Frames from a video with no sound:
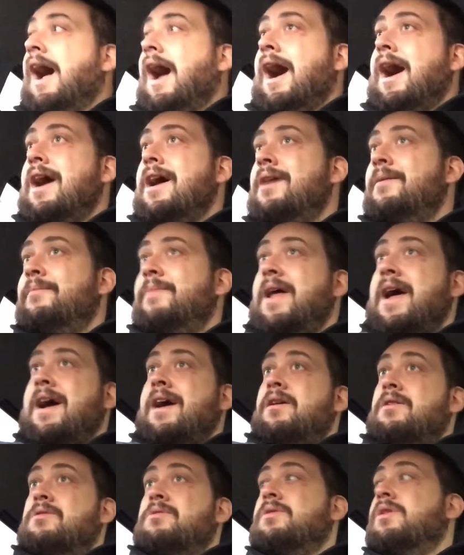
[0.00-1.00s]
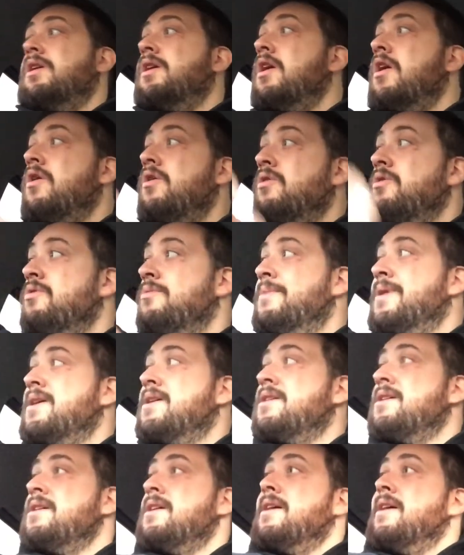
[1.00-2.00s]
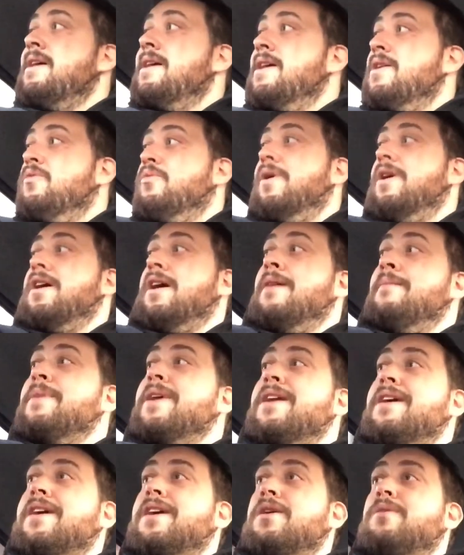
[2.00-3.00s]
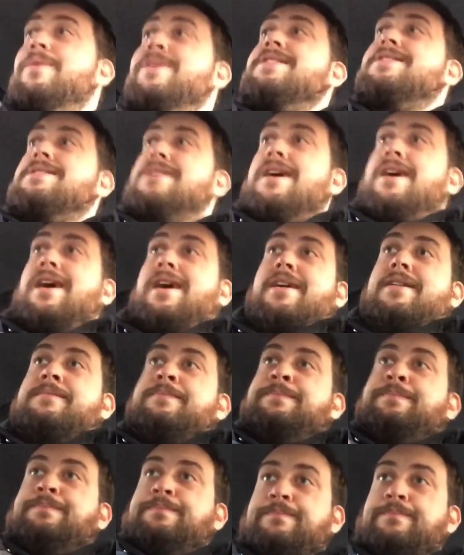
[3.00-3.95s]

I am now home, where I'm going to go inside, and